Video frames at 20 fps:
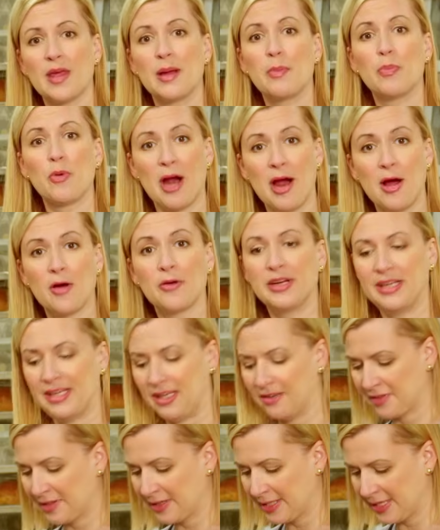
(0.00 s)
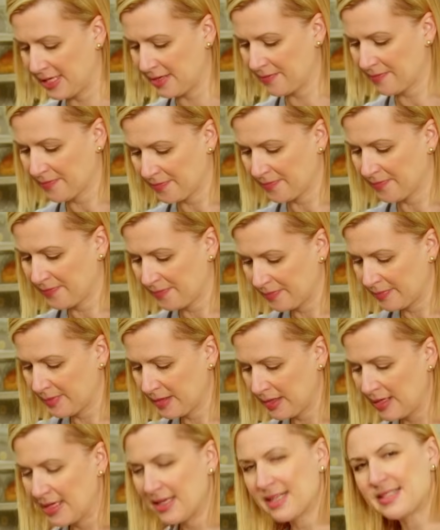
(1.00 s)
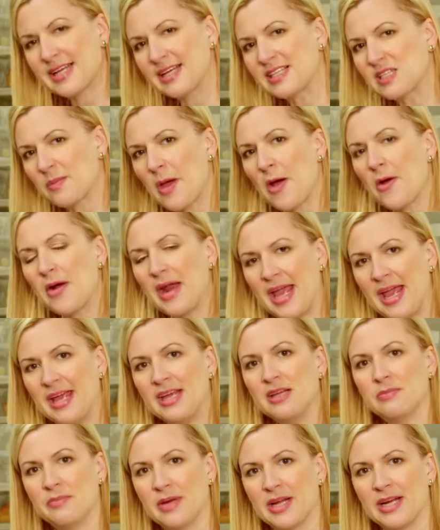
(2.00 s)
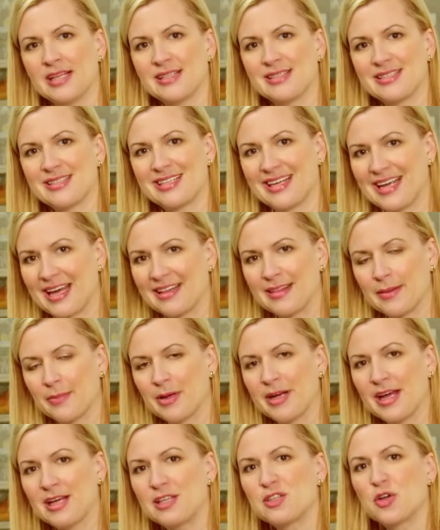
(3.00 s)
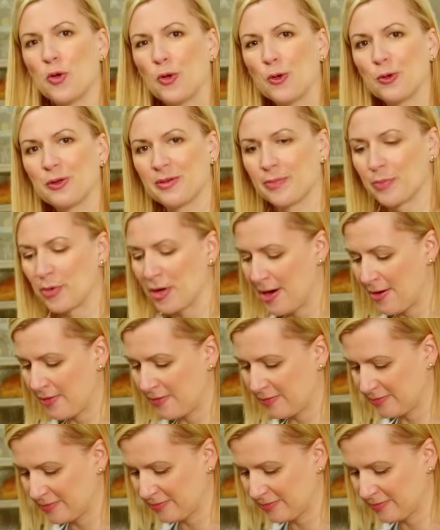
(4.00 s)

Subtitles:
they brown evenly. And it takes about 8 minutes to get them a nice golden brown.